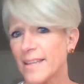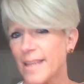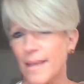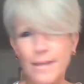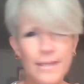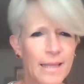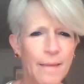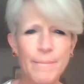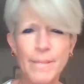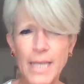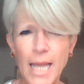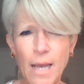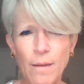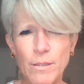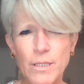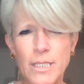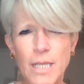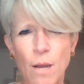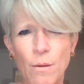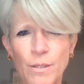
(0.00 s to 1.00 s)
Like, let me know how
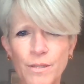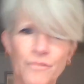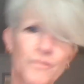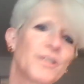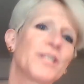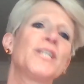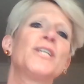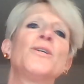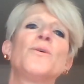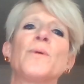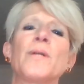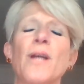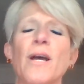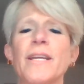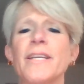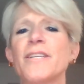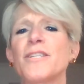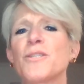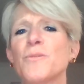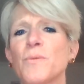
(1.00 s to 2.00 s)
it's going for you, and
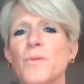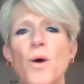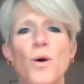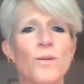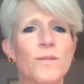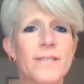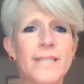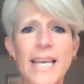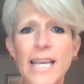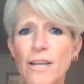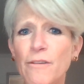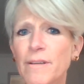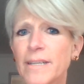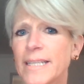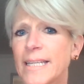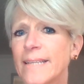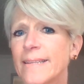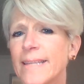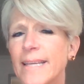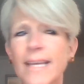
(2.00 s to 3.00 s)
are you doing the whole
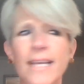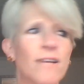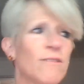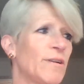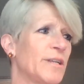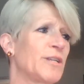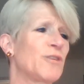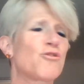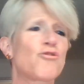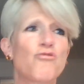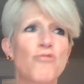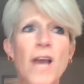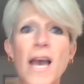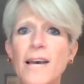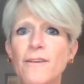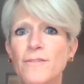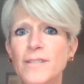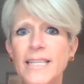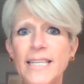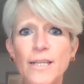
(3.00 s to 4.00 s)
decorating thing, or are you
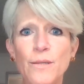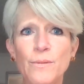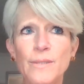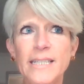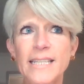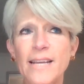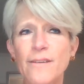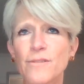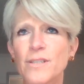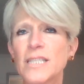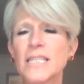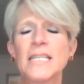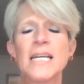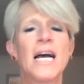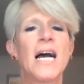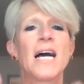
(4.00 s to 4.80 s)
traveling or whatever?